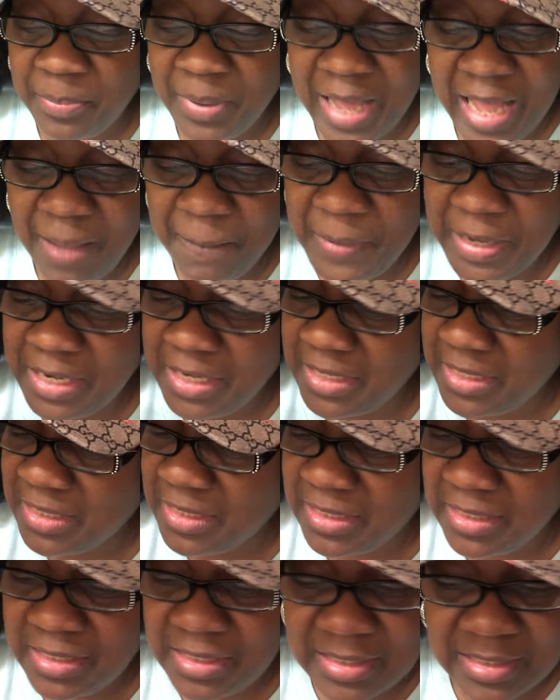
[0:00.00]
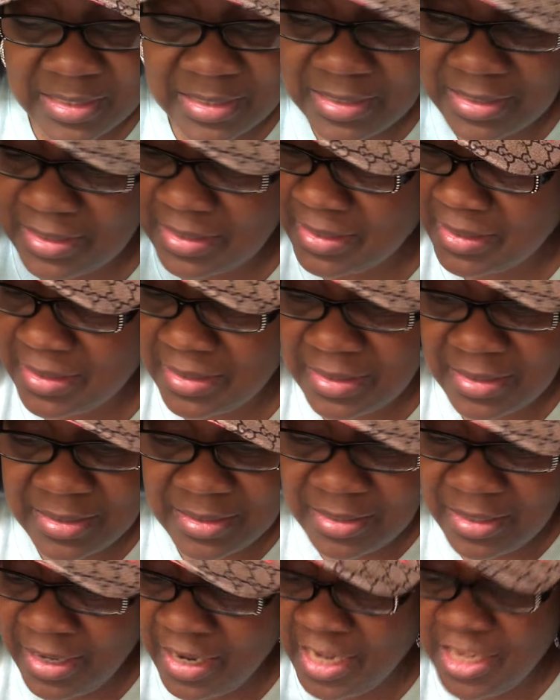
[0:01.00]
popping
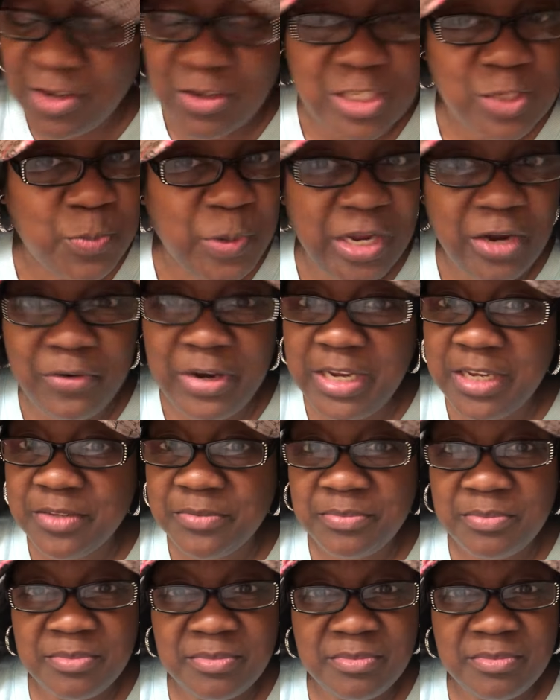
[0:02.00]
in your spirit,